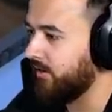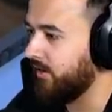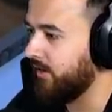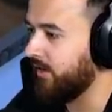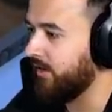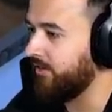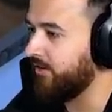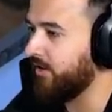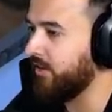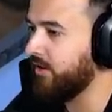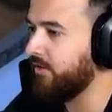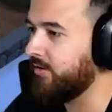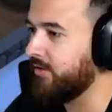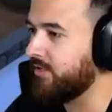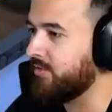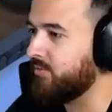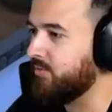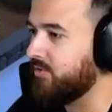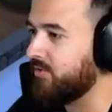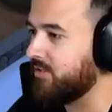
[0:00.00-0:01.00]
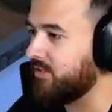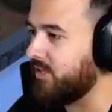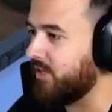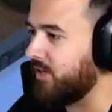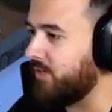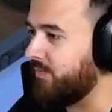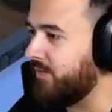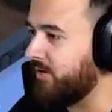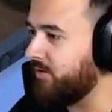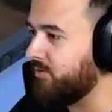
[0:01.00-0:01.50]
Uh, the only reason we were
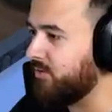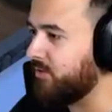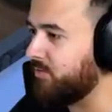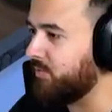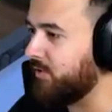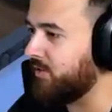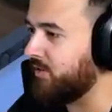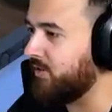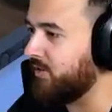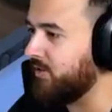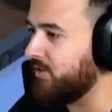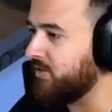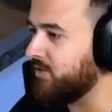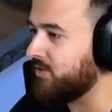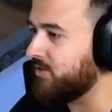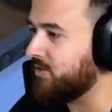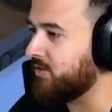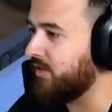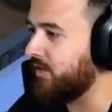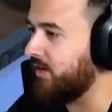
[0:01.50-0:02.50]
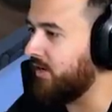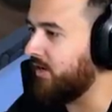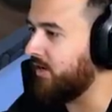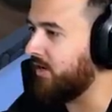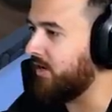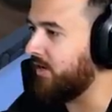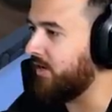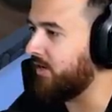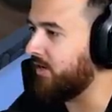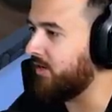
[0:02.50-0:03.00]
sleeping was because
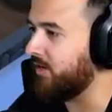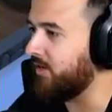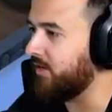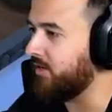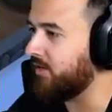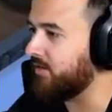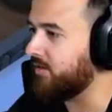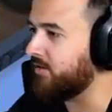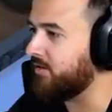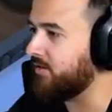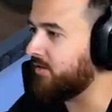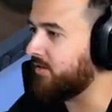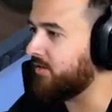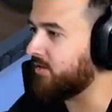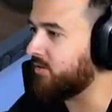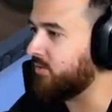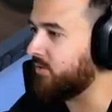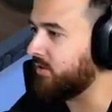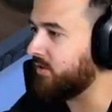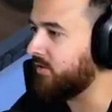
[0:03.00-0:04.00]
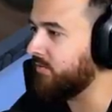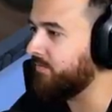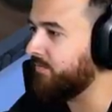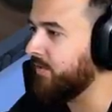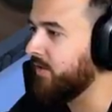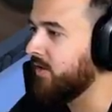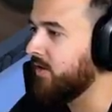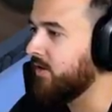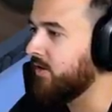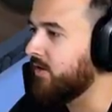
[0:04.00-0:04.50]
uh, it's quicker.
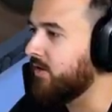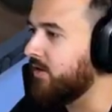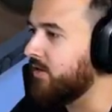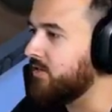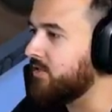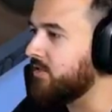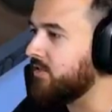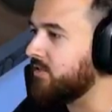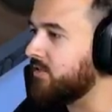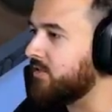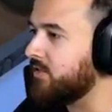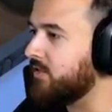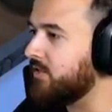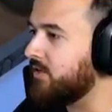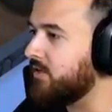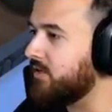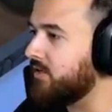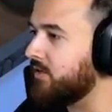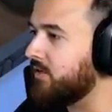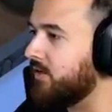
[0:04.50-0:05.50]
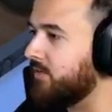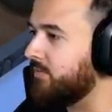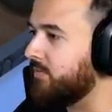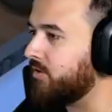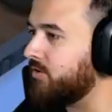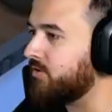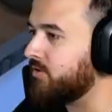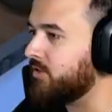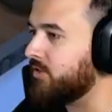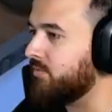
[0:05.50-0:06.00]
Is this the
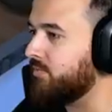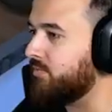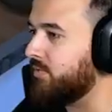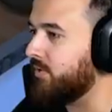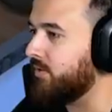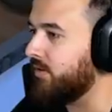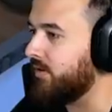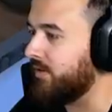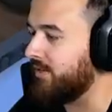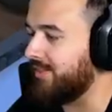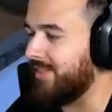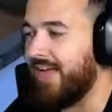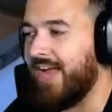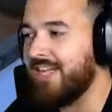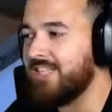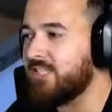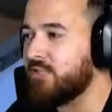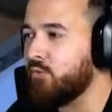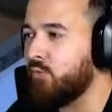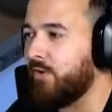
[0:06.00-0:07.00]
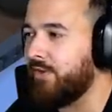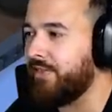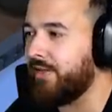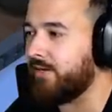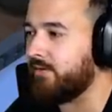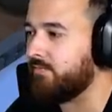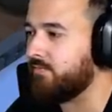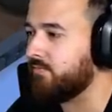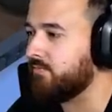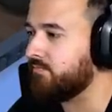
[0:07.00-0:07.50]
emotional stability? That's the one
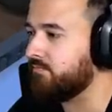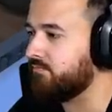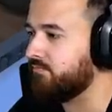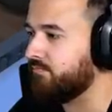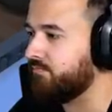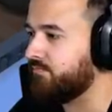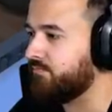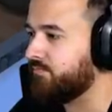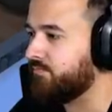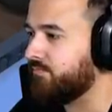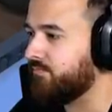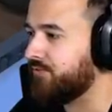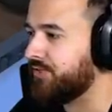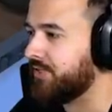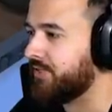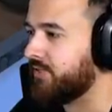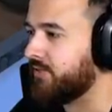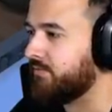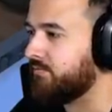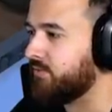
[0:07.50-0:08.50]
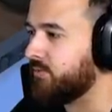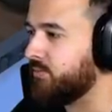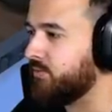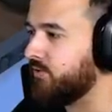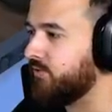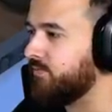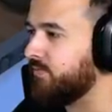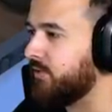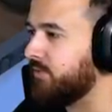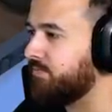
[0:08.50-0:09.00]
that freaking
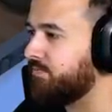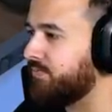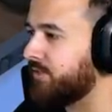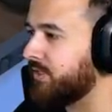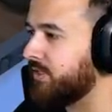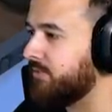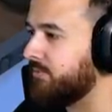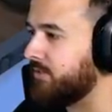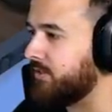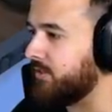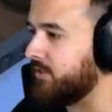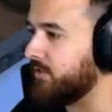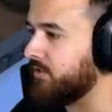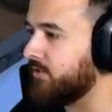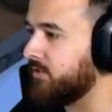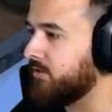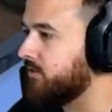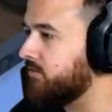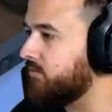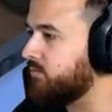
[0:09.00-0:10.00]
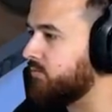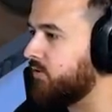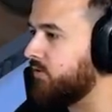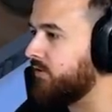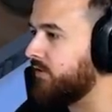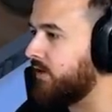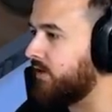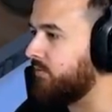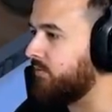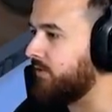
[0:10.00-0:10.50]
removed my baby. I don't
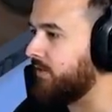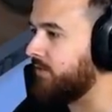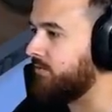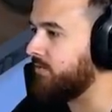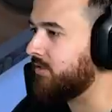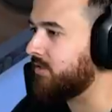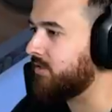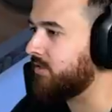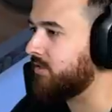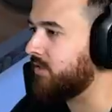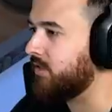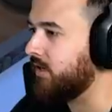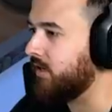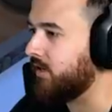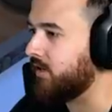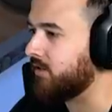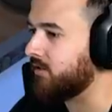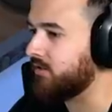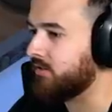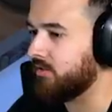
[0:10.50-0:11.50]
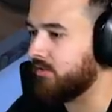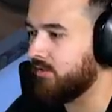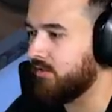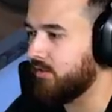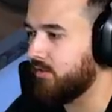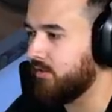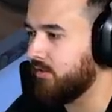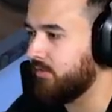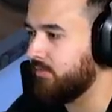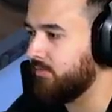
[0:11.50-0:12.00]
want that one. That one sucks.
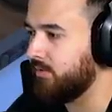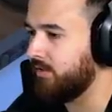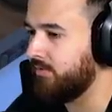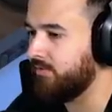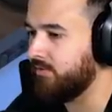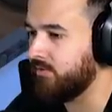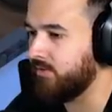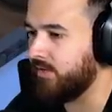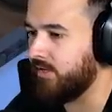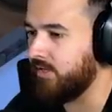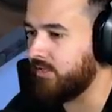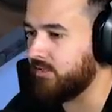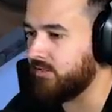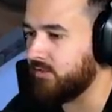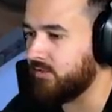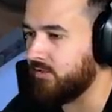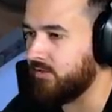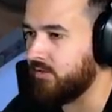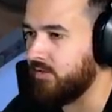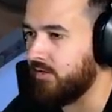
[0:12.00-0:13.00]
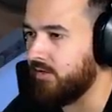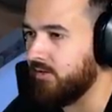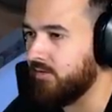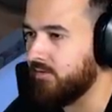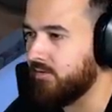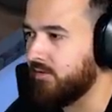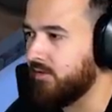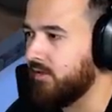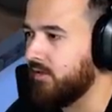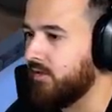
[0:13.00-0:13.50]
Plentiful Needs is good
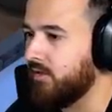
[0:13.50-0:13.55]
though.